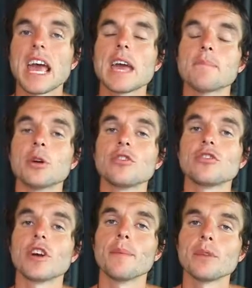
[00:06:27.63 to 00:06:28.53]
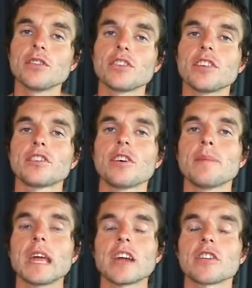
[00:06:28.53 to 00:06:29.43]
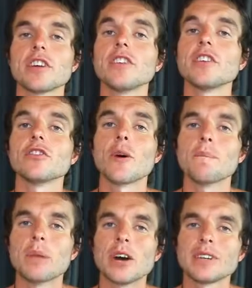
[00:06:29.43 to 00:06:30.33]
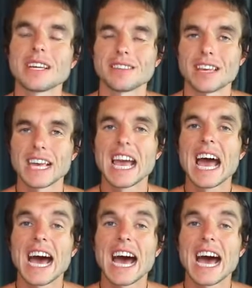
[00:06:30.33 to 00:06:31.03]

It boosts your immune system, increases your bone density,